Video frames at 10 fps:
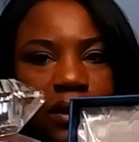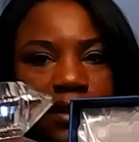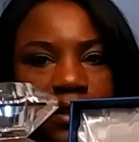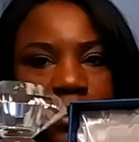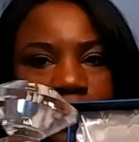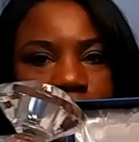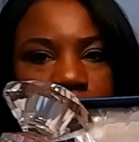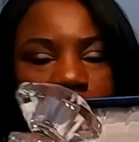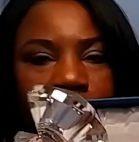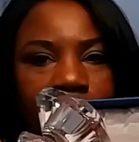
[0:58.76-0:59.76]
it to you.
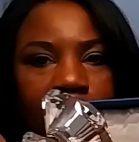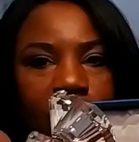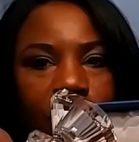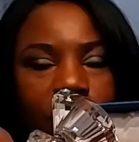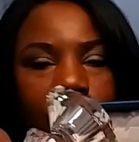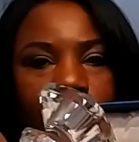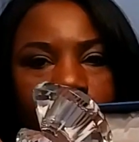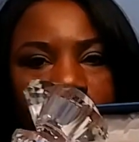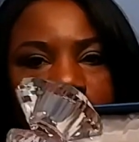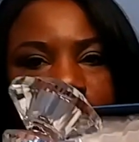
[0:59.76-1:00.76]

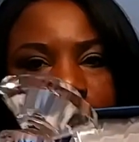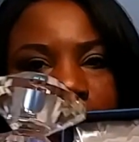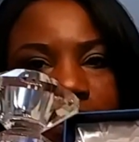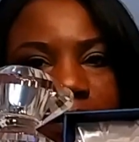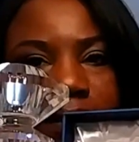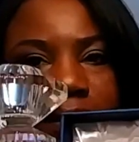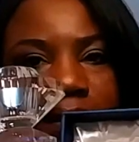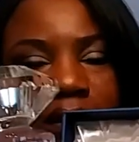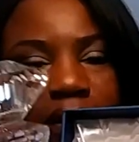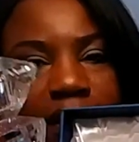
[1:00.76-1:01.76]
Gorgeous.
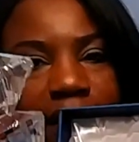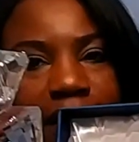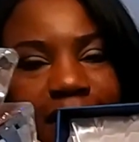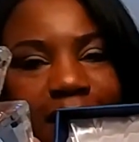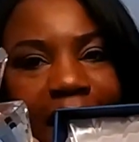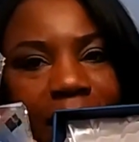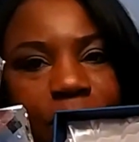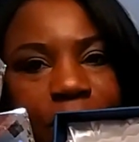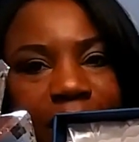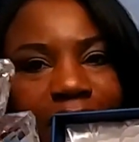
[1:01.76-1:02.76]
Isn't that
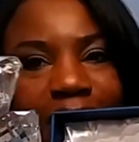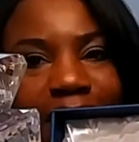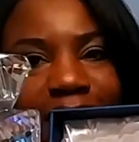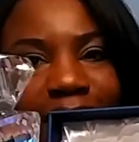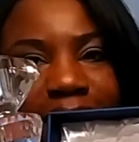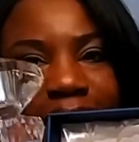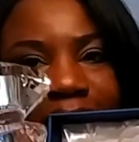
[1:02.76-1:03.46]
gorgeous?